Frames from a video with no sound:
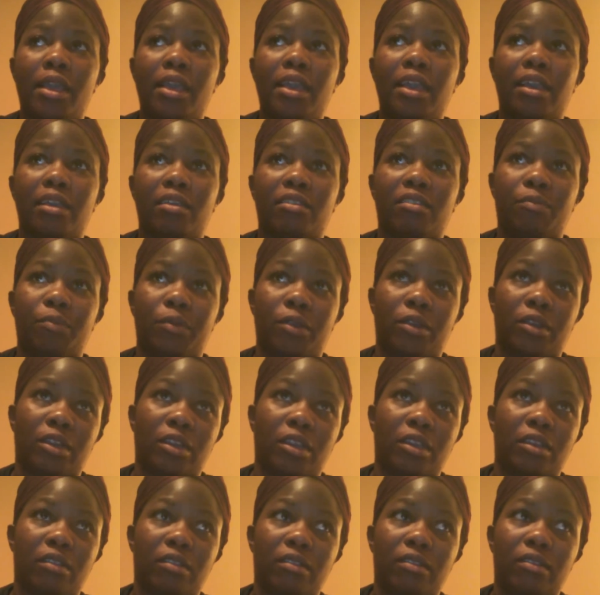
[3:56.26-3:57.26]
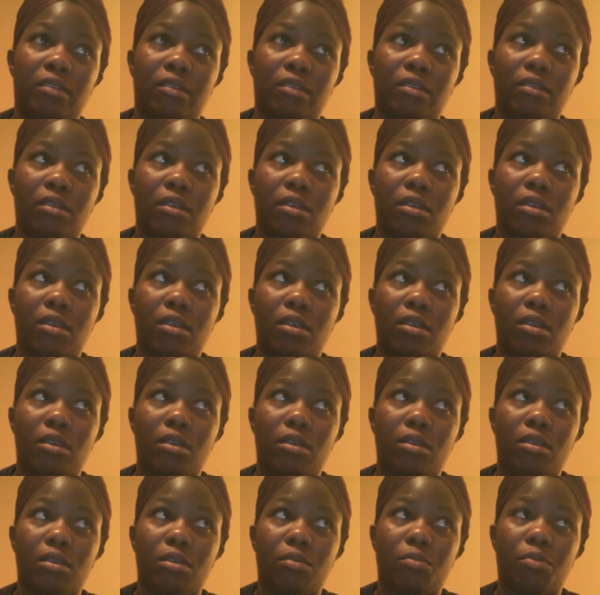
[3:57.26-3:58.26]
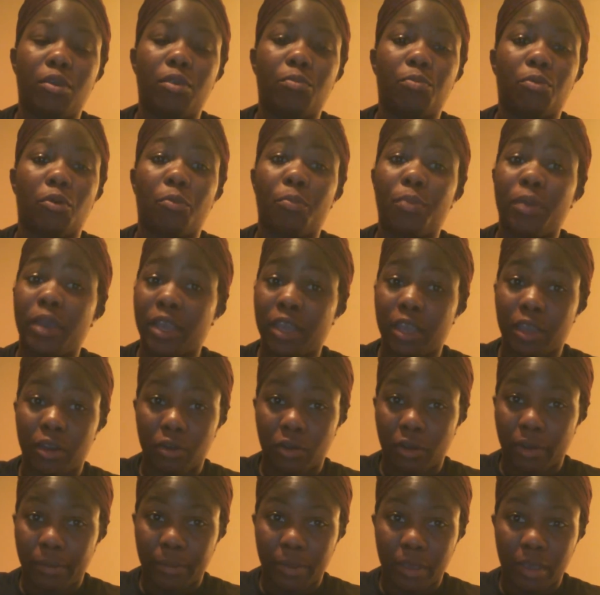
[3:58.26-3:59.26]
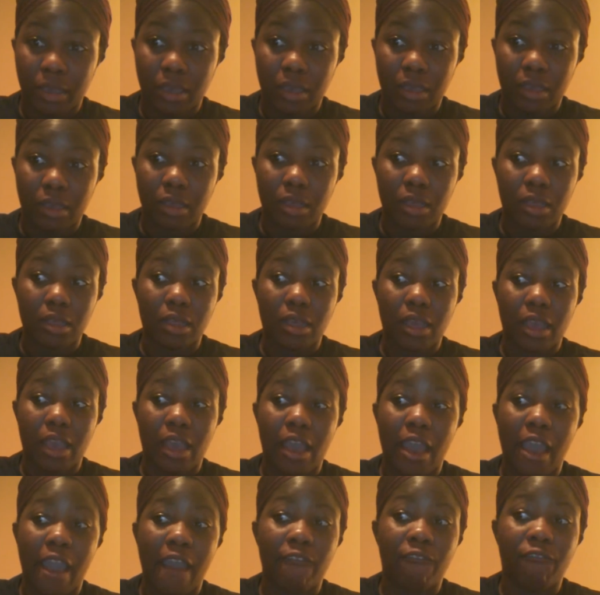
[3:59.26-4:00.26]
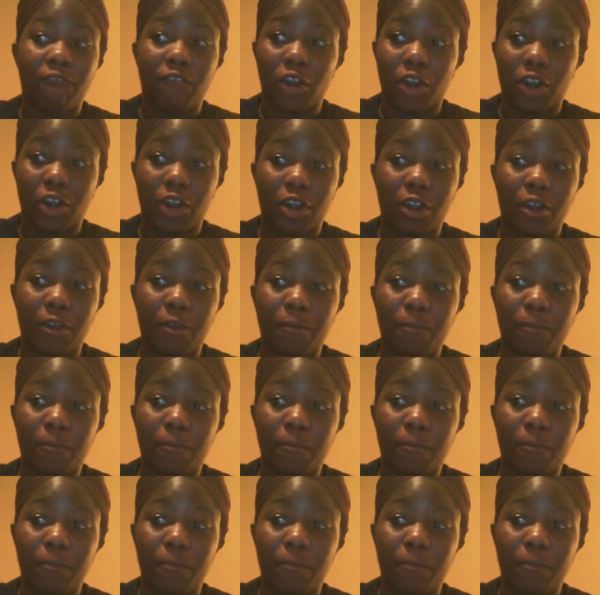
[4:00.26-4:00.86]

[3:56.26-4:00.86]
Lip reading: experienced people picking on me, ever.